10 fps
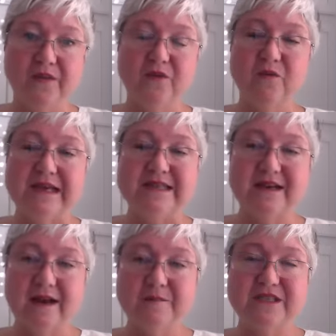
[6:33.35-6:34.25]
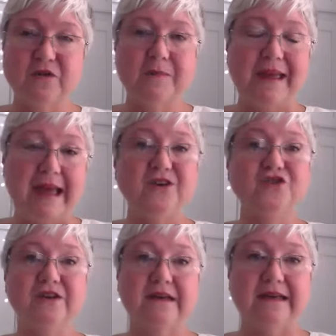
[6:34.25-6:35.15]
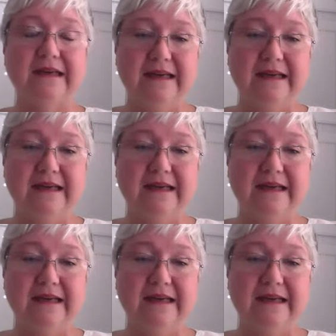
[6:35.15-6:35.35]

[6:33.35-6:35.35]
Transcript: And the reason I'm so passionate